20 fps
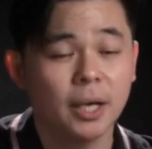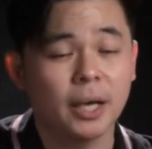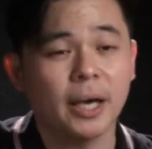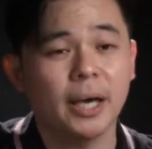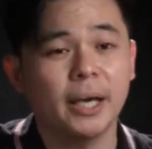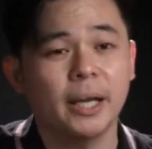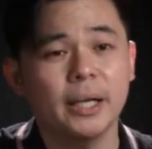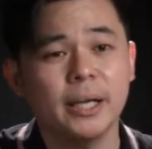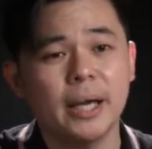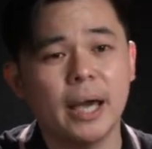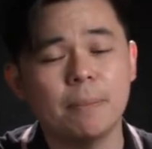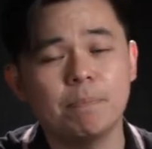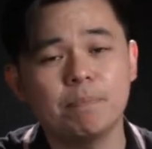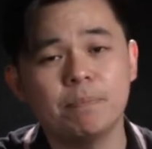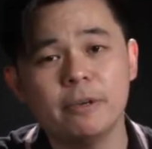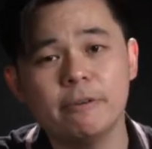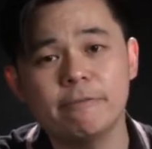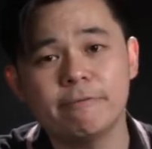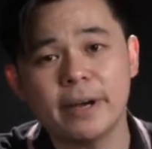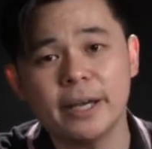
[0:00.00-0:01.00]
And then
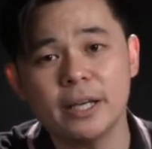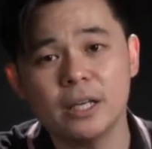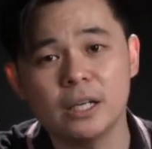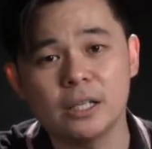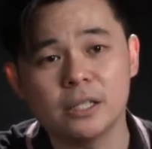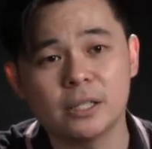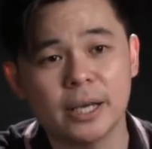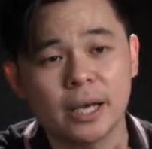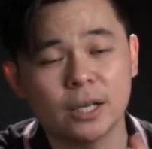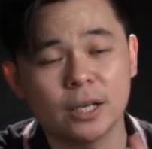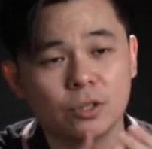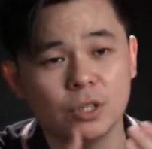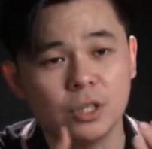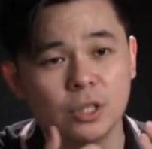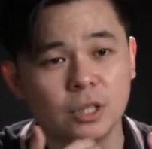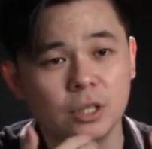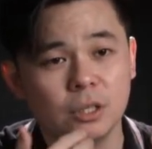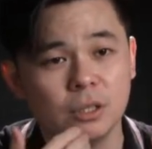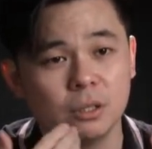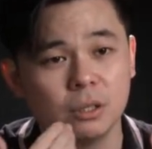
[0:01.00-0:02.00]
epiphyte is
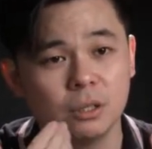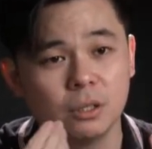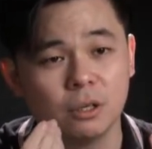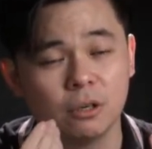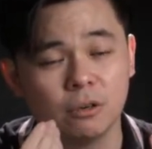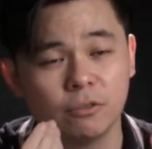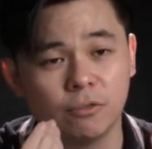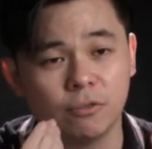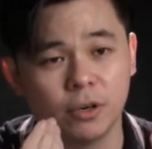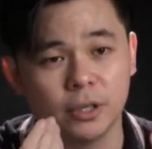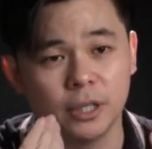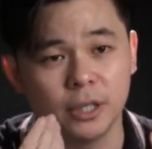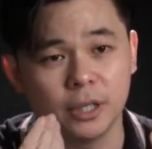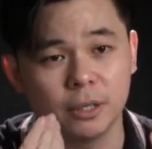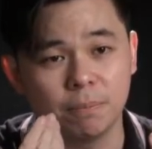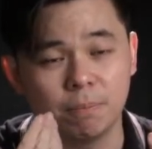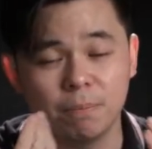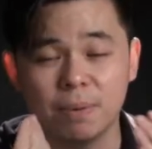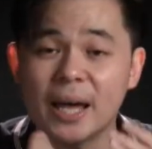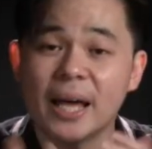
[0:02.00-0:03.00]
actually for the
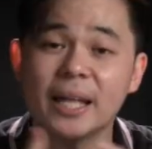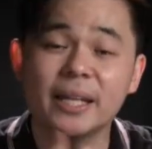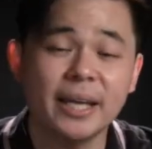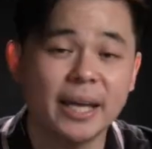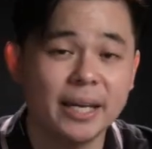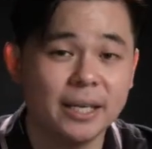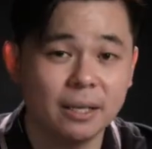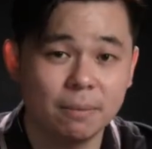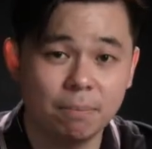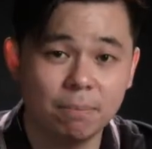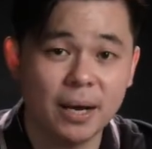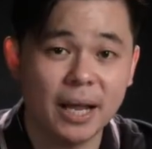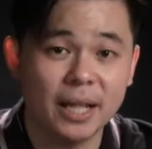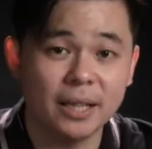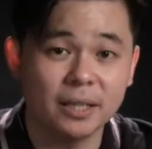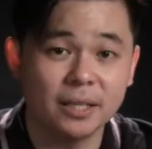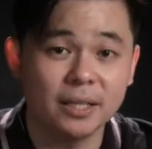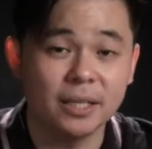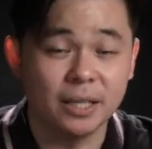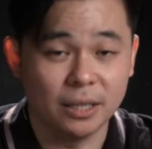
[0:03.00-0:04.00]
plant and the plant
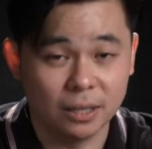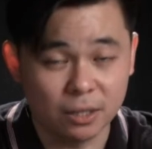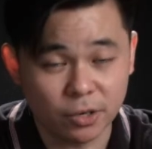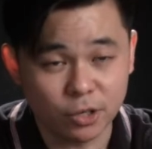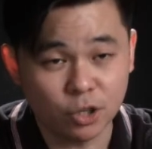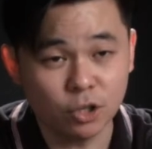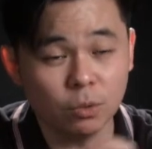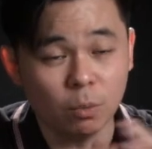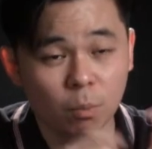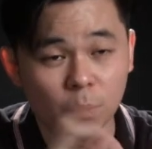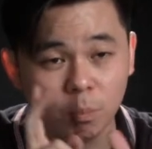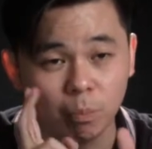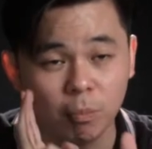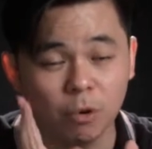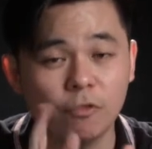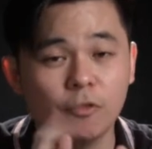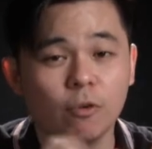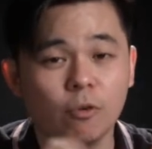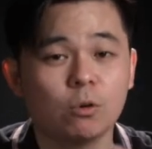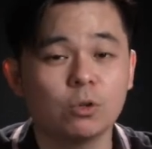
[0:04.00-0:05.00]
interaction,
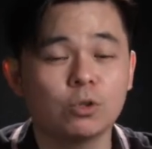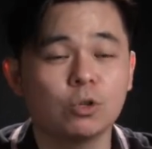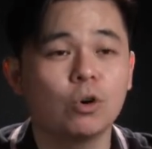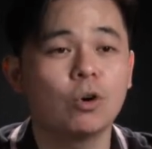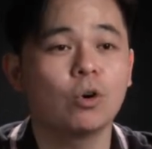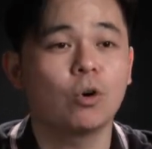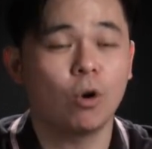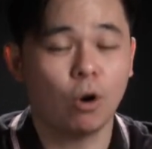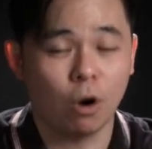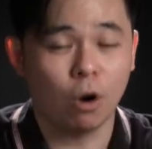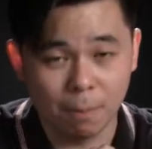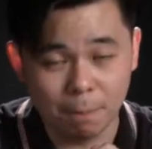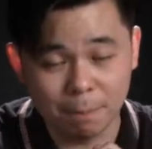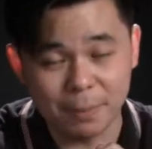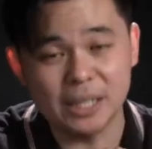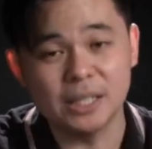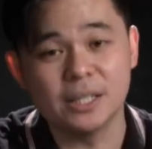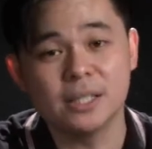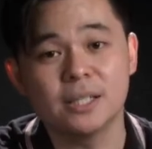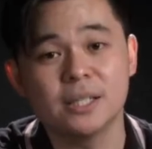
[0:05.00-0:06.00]
both also
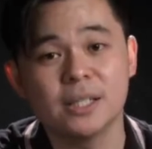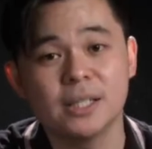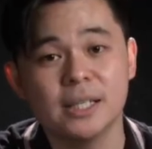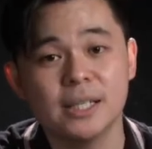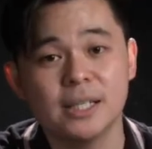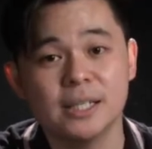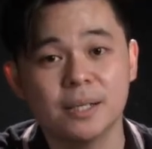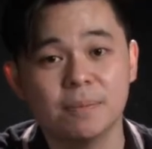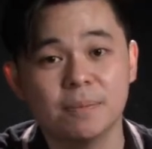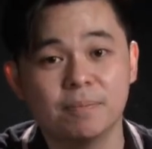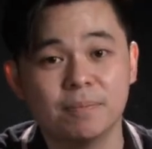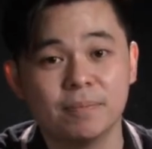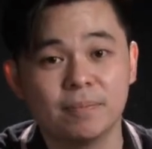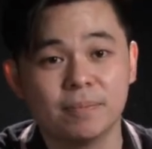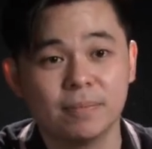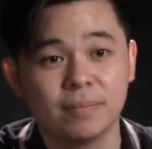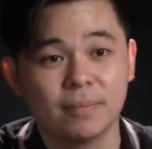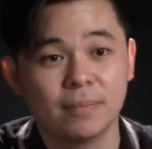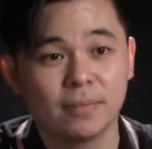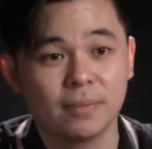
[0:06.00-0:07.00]
commensalism.
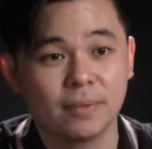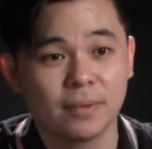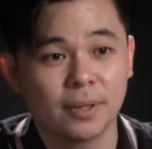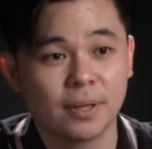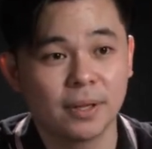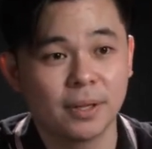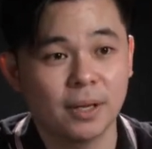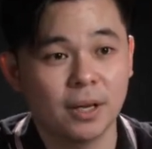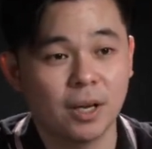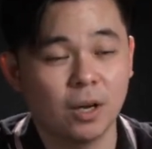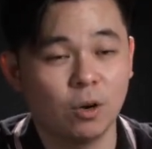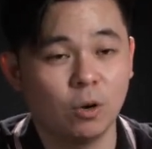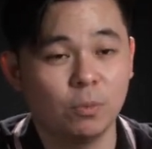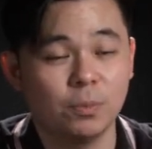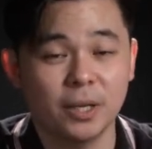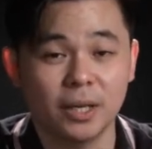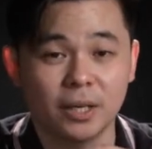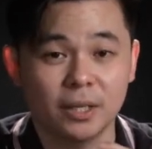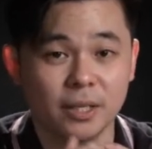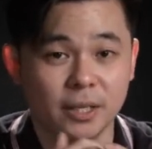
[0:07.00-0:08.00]
I hope
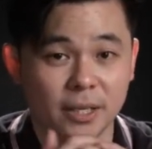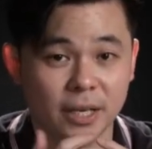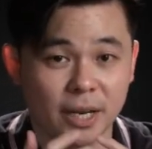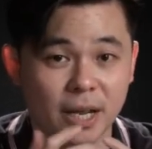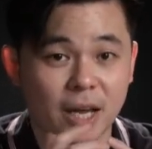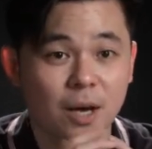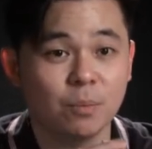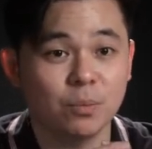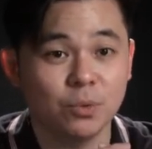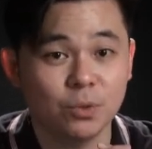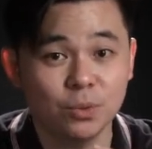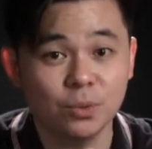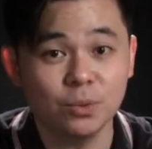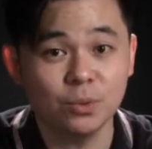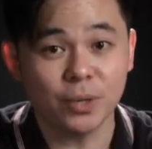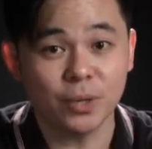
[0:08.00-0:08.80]
that it can help you to